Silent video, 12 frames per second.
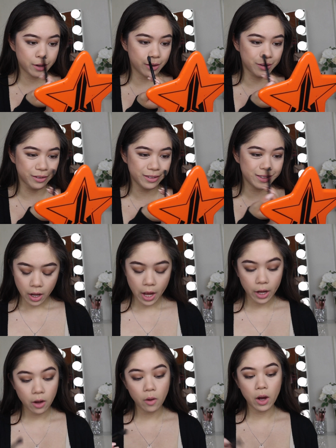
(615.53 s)
nose.
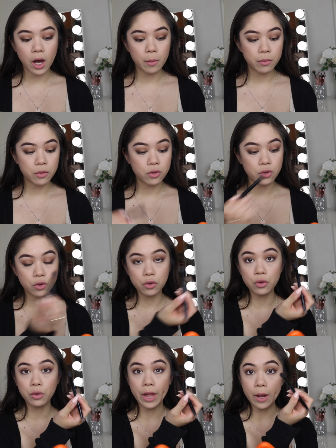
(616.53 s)
I go up
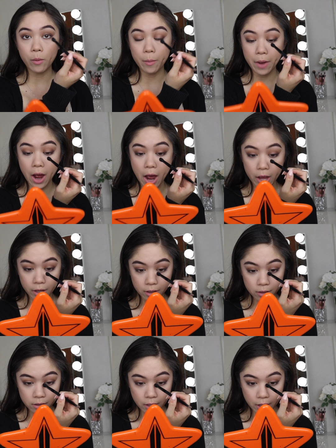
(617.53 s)
to like where my eye
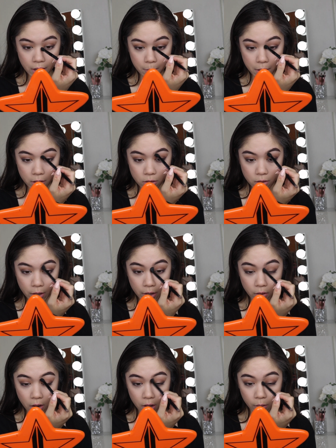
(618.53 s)
is and I make sure I
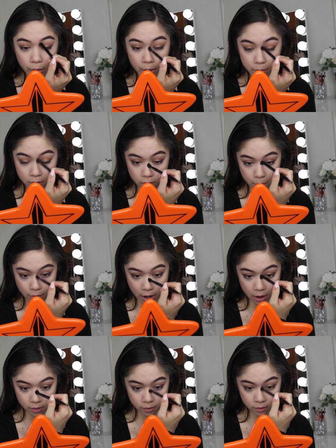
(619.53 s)
go all the way up to the
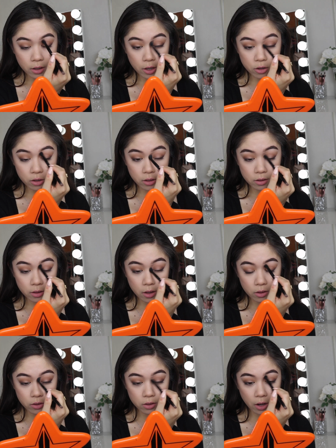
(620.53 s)
brow. I just
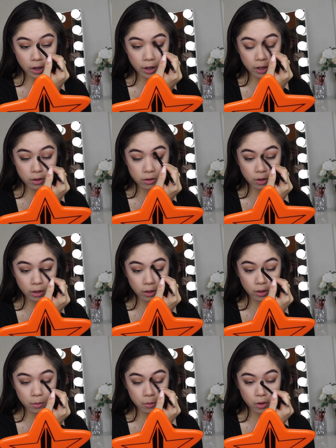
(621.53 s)
start in
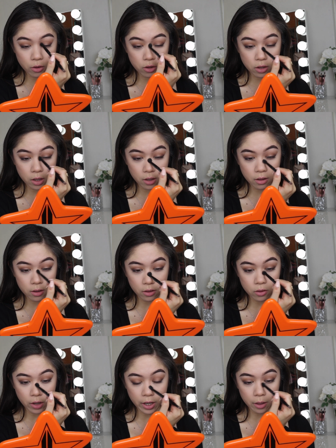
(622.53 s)
circular motions and
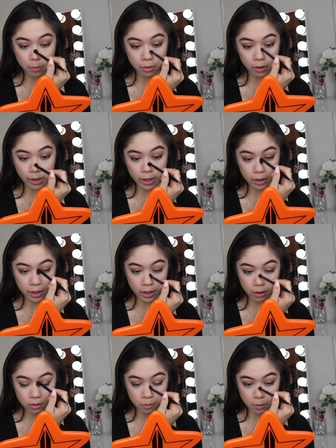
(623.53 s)
try to blend that
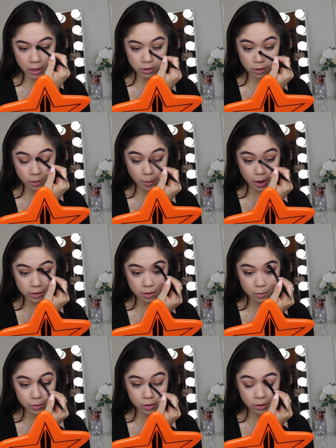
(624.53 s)
as best as
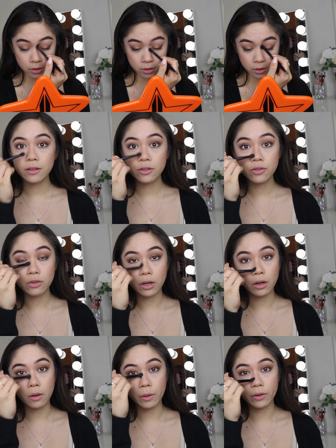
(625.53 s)
possible. Still
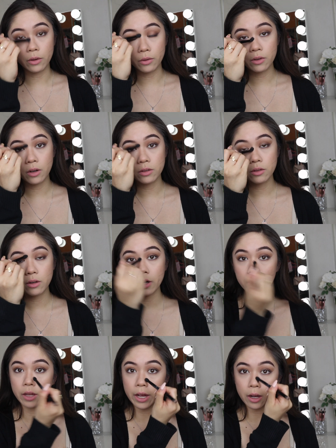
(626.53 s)
struggle with nose contour,
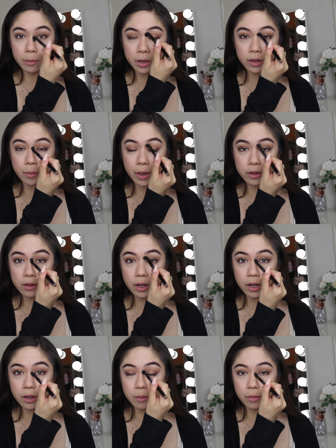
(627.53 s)
like I'm not the best
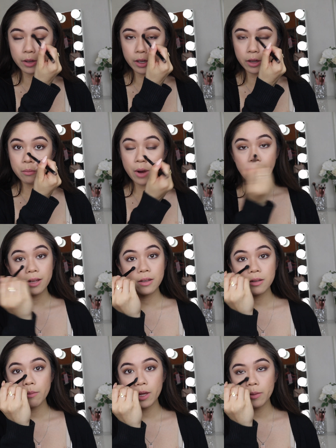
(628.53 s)
at it, but
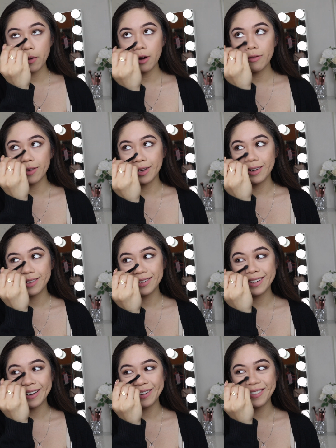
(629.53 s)
practice makes perfect,
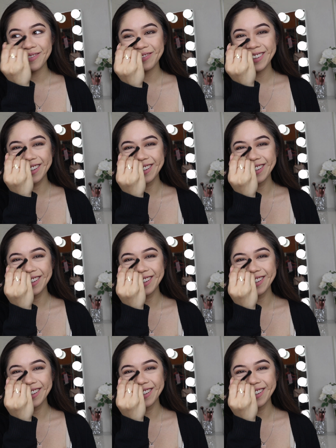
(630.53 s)
so.